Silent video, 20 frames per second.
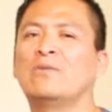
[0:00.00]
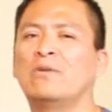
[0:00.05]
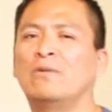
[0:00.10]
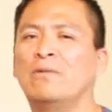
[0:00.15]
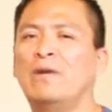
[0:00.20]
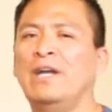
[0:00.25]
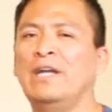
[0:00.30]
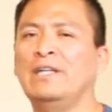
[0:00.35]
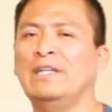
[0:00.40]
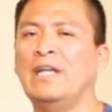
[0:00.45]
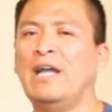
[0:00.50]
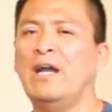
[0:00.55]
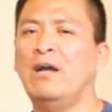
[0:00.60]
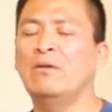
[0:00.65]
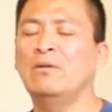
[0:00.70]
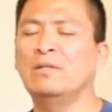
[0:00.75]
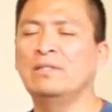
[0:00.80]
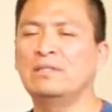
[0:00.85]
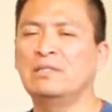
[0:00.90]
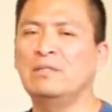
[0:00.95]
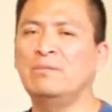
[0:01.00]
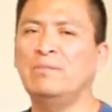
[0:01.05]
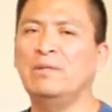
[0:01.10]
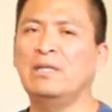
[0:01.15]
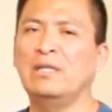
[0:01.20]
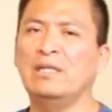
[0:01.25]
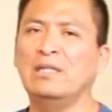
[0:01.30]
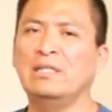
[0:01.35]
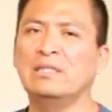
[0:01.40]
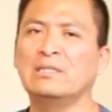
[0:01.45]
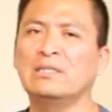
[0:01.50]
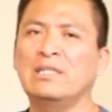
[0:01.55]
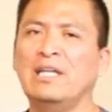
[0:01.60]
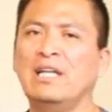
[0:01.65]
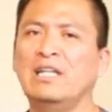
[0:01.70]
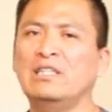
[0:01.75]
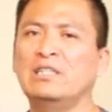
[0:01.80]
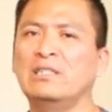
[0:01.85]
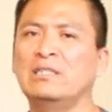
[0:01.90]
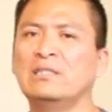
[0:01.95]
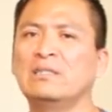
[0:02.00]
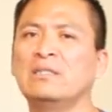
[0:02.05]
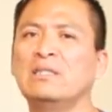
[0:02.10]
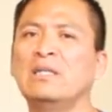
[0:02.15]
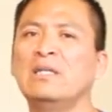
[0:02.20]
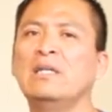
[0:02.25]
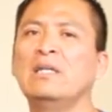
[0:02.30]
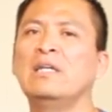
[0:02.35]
but right now it's the beginning stages.